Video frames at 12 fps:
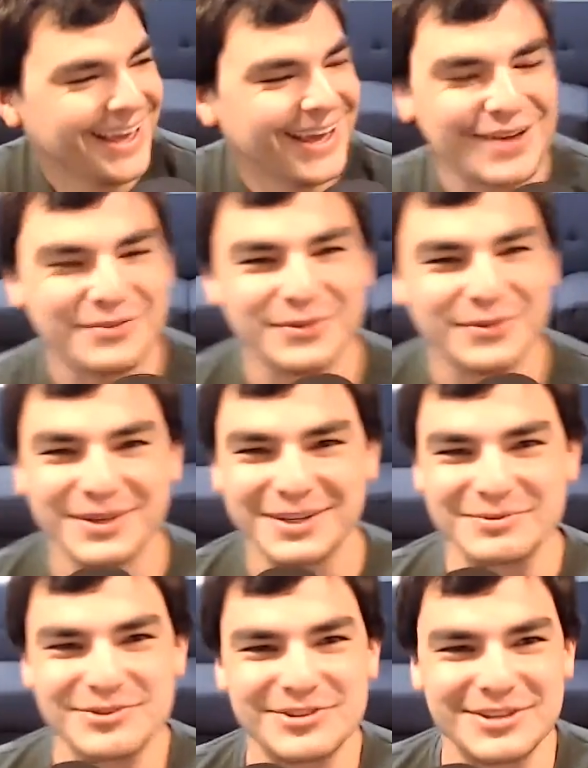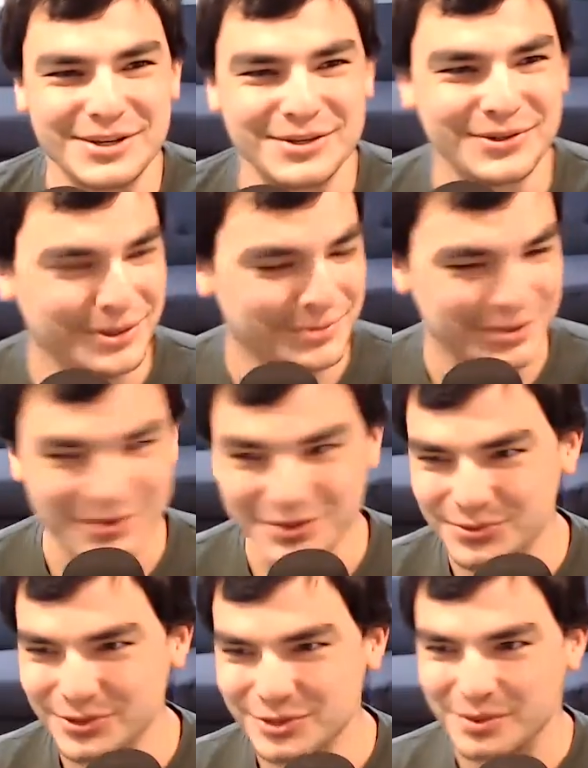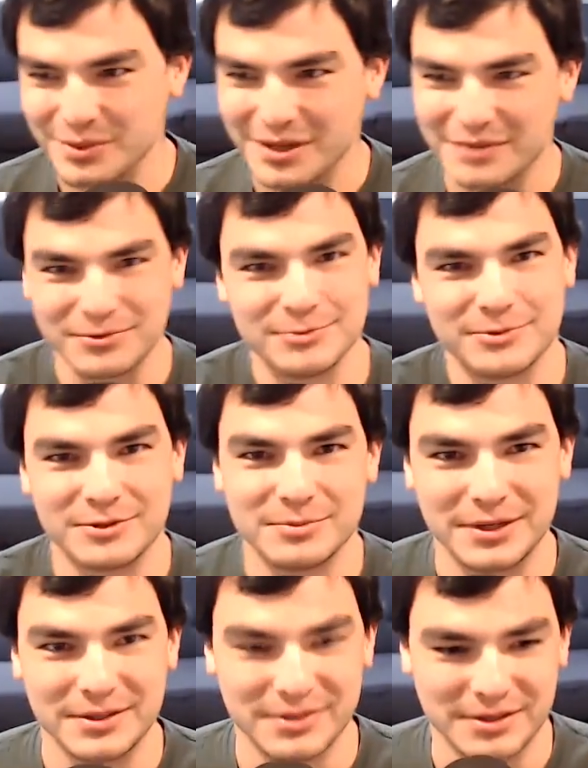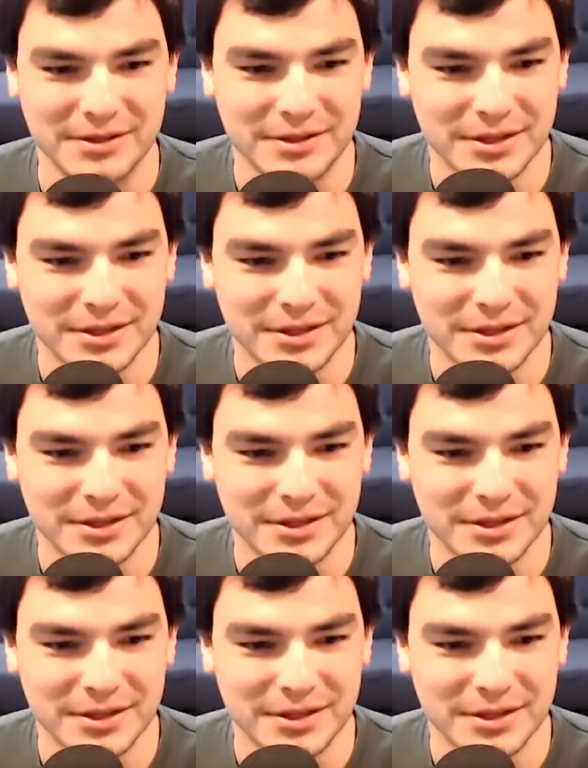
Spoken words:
I feel like I'm just interrupting the Twitch platform with my